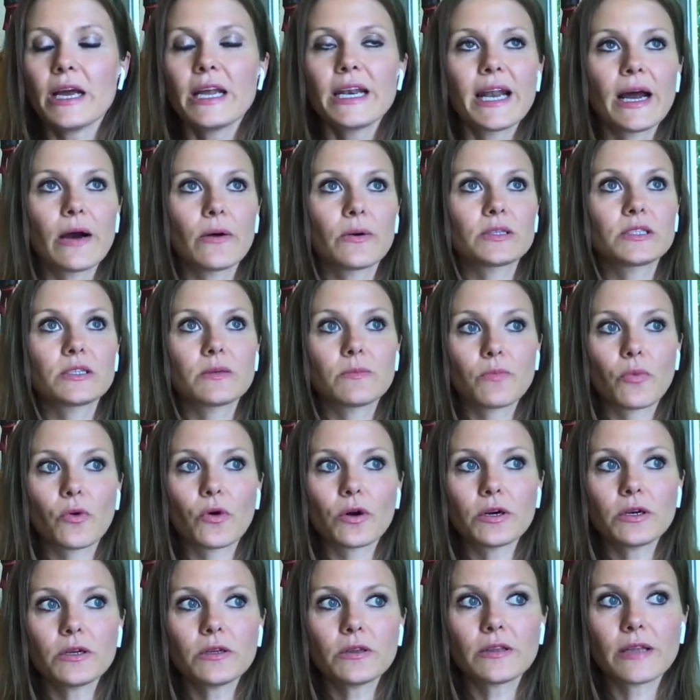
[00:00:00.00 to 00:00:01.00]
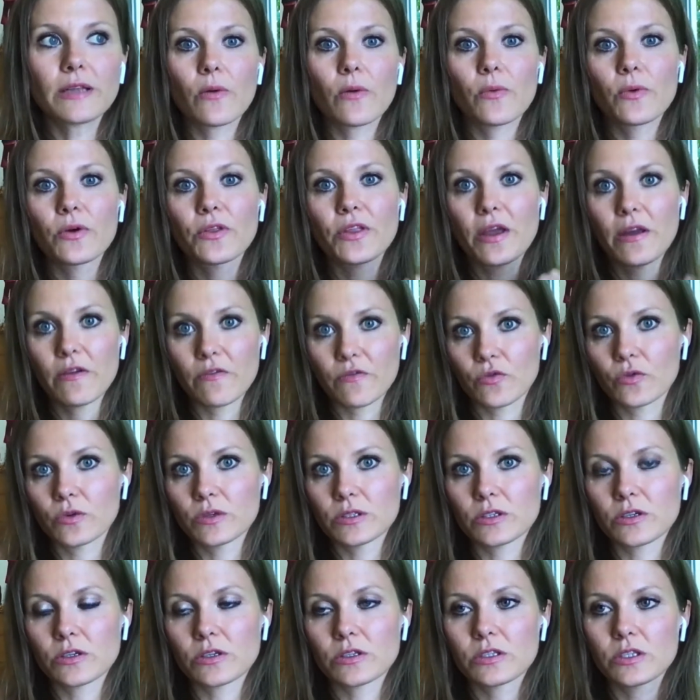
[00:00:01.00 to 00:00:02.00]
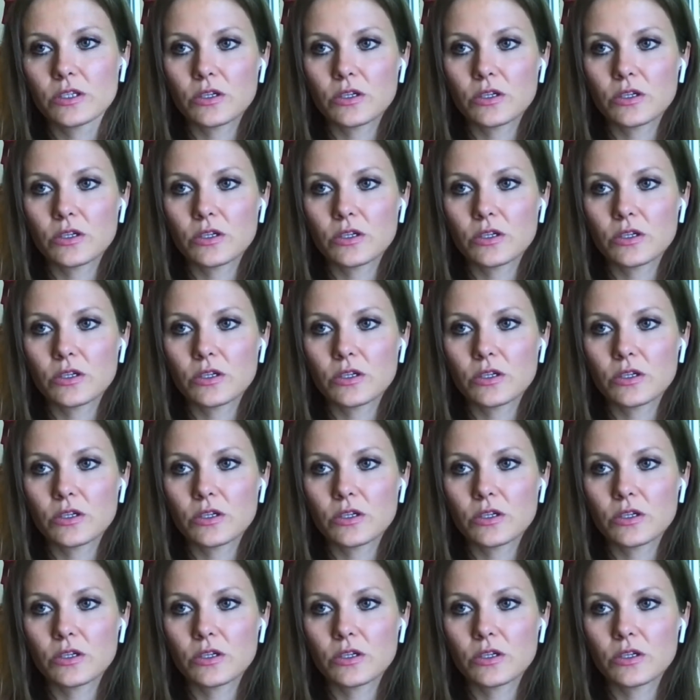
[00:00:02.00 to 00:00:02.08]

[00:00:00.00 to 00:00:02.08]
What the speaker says: Now, it's important with influencers,